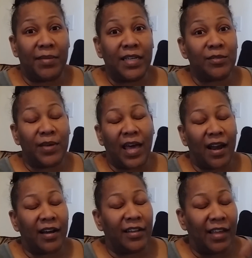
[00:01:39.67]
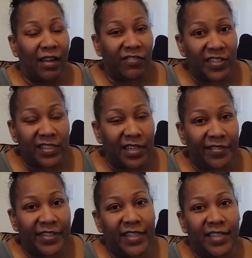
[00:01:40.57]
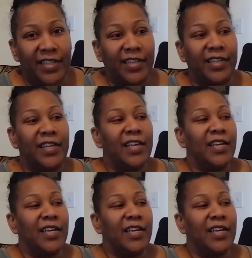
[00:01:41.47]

because we got our little outfits and everything, and